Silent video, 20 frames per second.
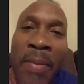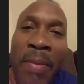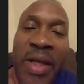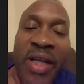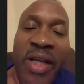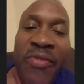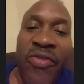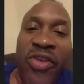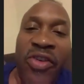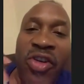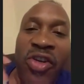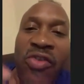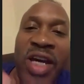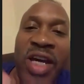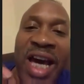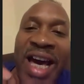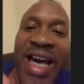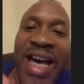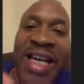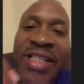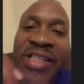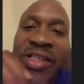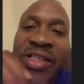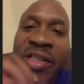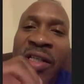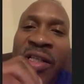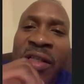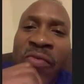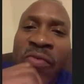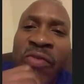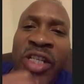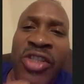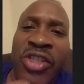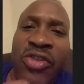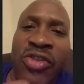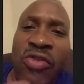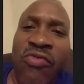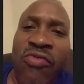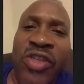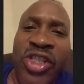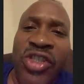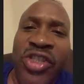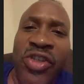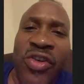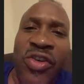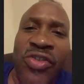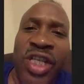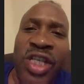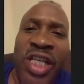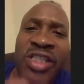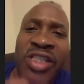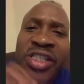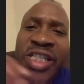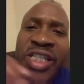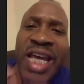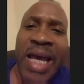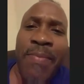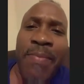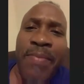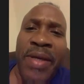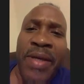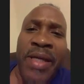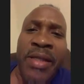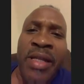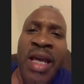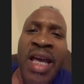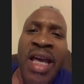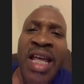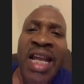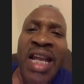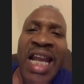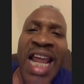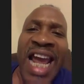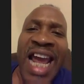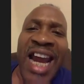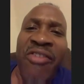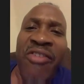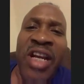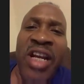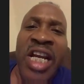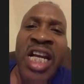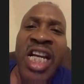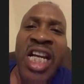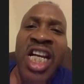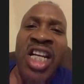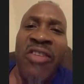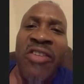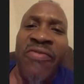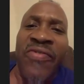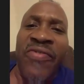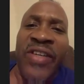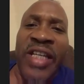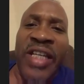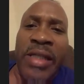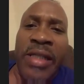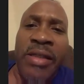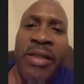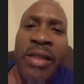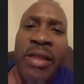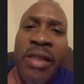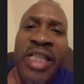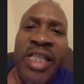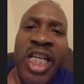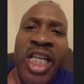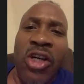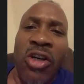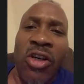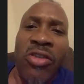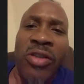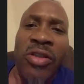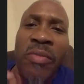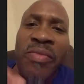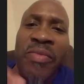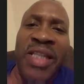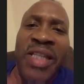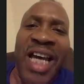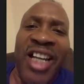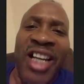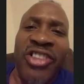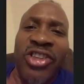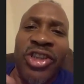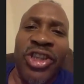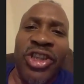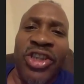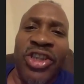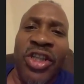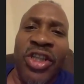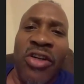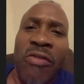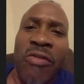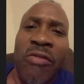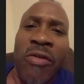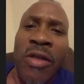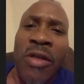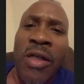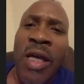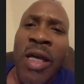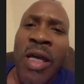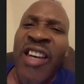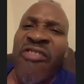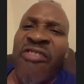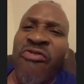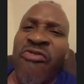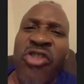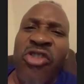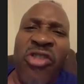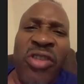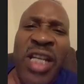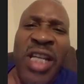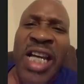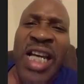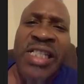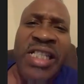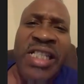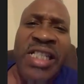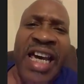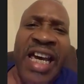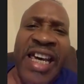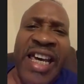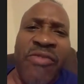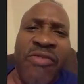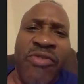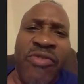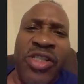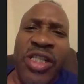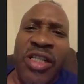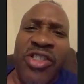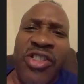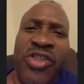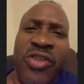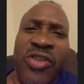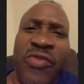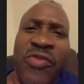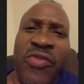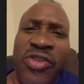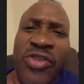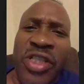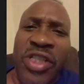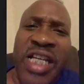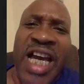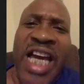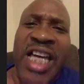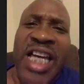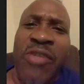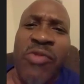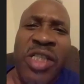But if you guys do research and tap in Larry Levin, they called him Dr. Snow, a real nice guy. He was a university guy.